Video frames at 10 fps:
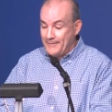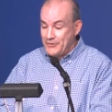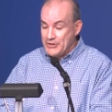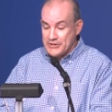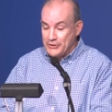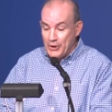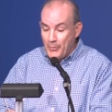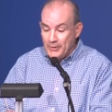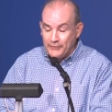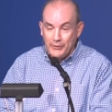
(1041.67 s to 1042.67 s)
Jesus said, No
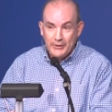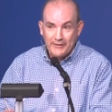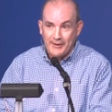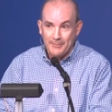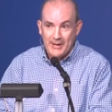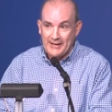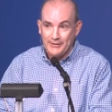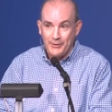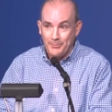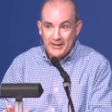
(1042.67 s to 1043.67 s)
one is good except God
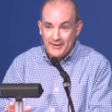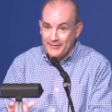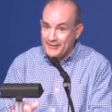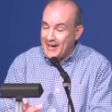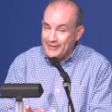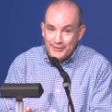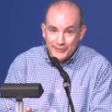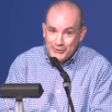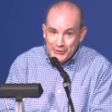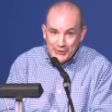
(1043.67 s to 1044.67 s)
alone because God is
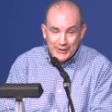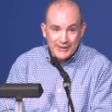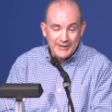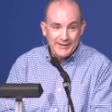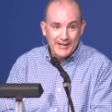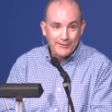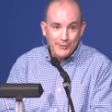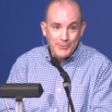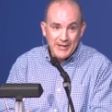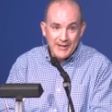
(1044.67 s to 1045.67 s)
good. That's
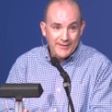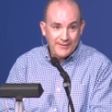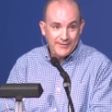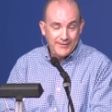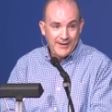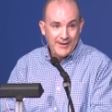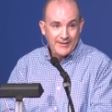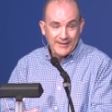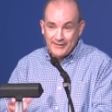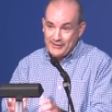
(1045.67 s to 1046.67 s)
who he is.
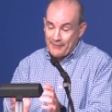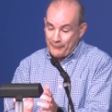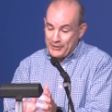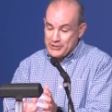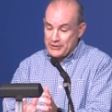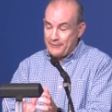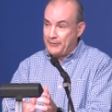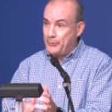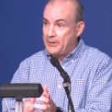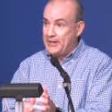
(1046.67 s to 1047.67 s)
That's a definition of
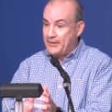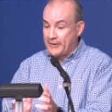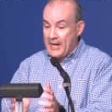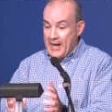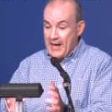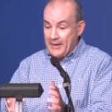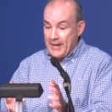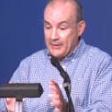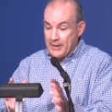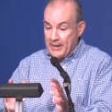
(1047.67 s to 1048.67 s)
who he is. And,
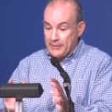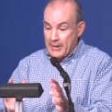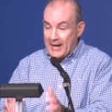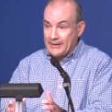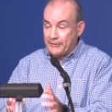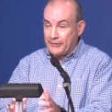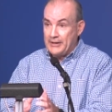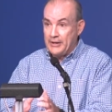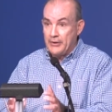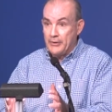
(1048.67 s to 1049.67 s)
and, and God is
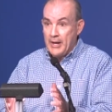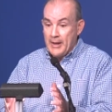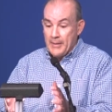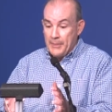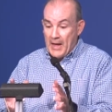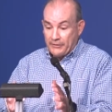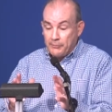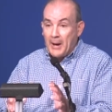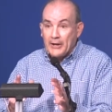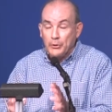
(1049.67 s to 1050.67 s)
saying here, That's
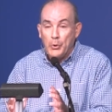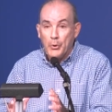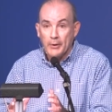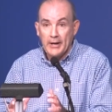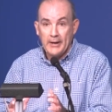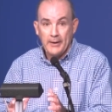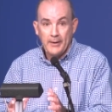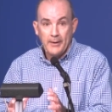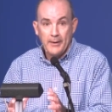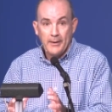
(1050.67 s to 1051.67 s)
my glory.
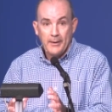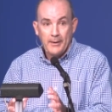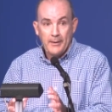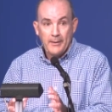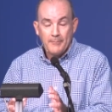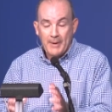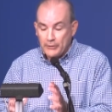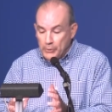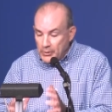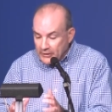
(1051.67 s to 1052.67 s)
My
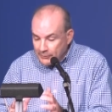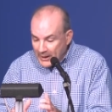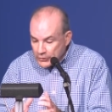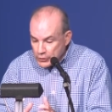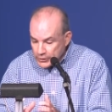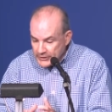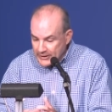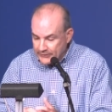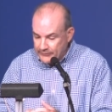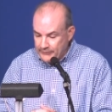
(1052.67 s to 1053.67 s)
glory is my
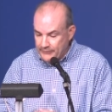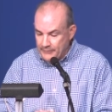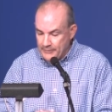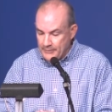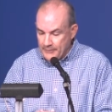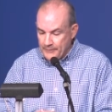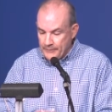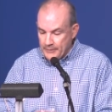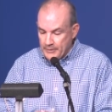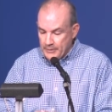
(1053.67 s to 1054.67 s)
goodness.
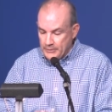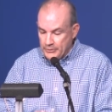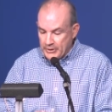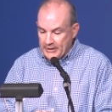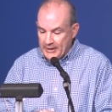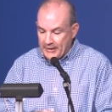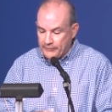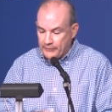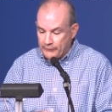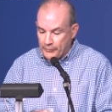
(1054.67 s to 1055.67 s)
Look again
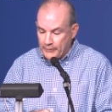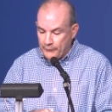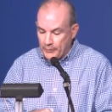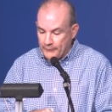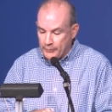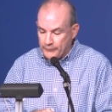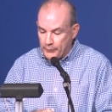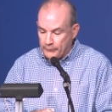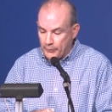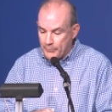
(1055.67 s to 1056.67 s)
Exodus 34 and verse 4. So